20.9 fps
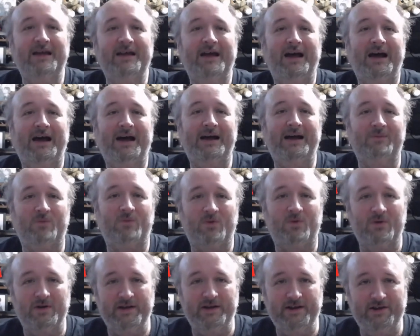I am
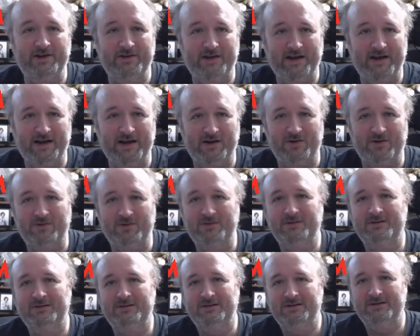warning you now.
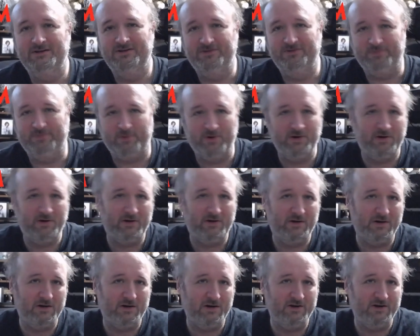Spoiler
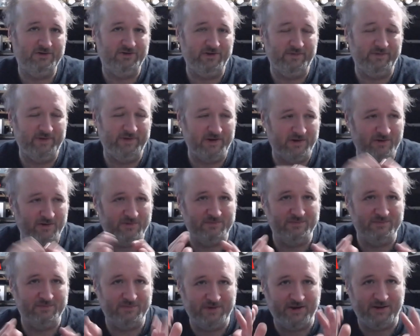alert, so if you don't,
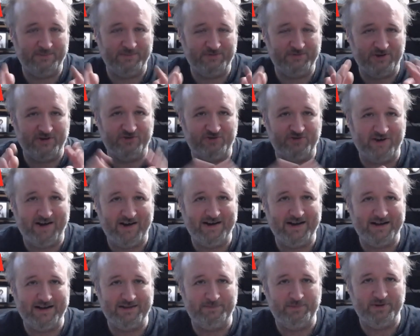you know, I'm going to try
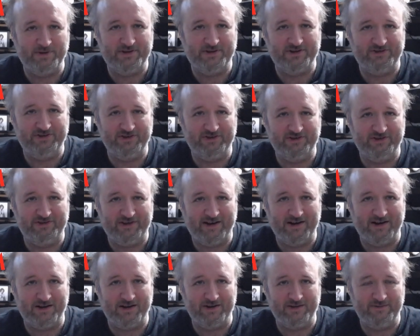not to put this in the
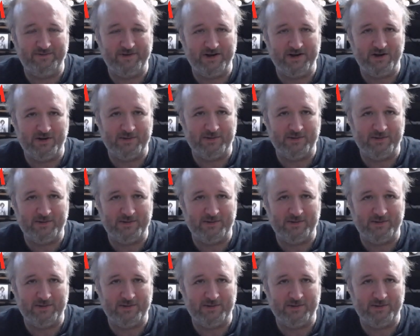title of the video.